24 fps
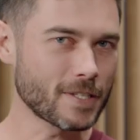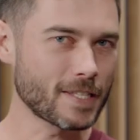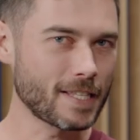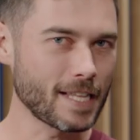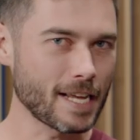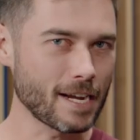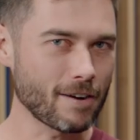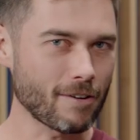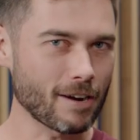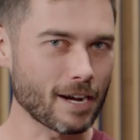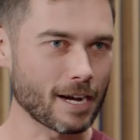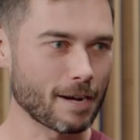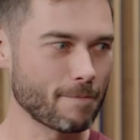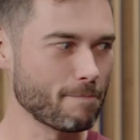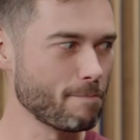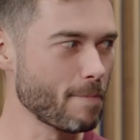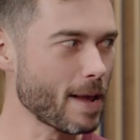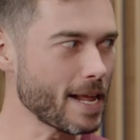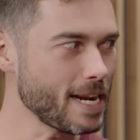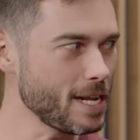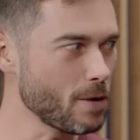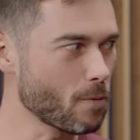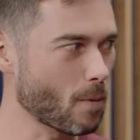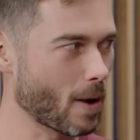there are
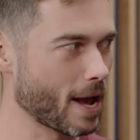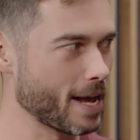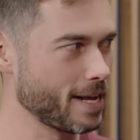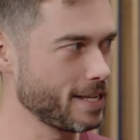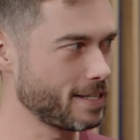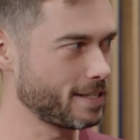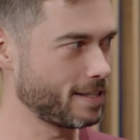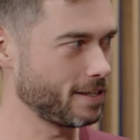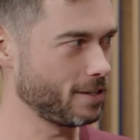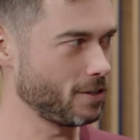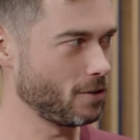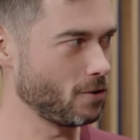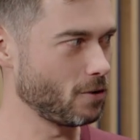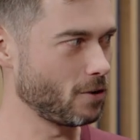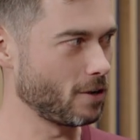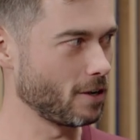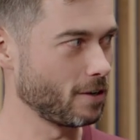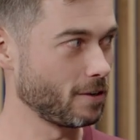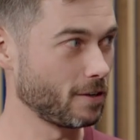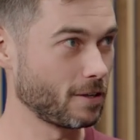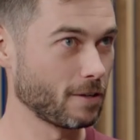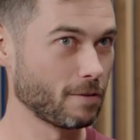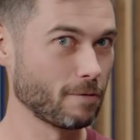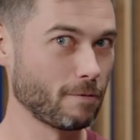many ways that you
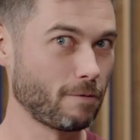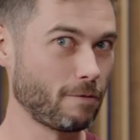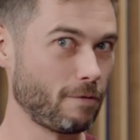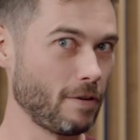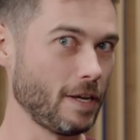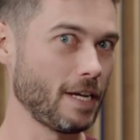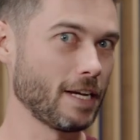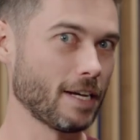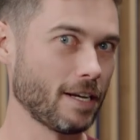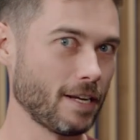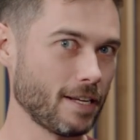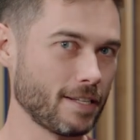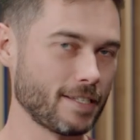can configure